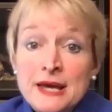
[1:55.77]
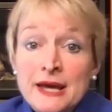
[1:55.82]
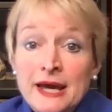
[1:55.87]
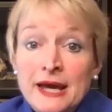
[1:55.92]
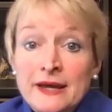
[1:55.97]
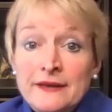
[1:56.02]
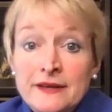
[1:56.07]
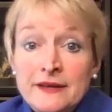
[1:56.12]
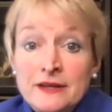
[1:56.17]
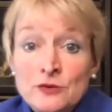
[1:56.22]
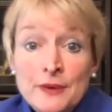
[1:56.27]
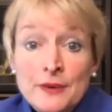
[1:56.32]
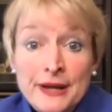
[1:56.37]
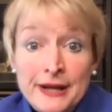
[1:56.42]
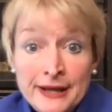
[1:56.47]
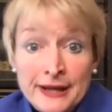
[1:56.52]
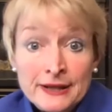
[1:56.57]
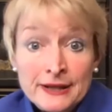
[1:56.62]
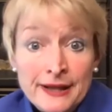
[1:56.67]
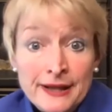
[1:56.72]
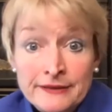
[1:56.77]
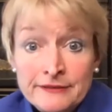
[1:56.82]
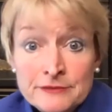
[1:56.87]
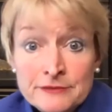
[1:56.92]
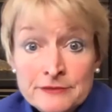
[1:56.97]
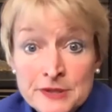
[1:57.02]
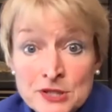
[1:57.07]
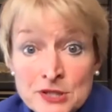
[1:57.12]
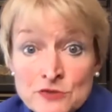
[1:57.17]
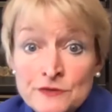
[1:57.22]
And then you write a headline
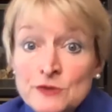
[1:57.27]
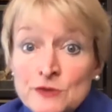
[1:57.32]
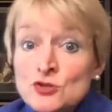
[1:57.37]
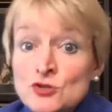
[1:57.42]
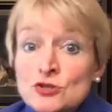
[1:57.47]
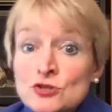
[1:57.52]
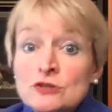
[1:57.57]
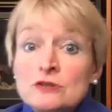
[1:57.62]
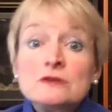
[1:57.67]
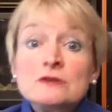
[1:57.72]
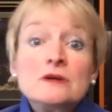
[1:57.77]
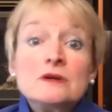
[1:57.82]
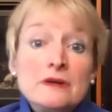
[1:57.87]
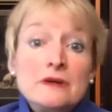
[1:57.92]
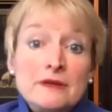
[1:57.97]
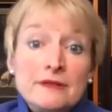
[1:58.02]
from each future.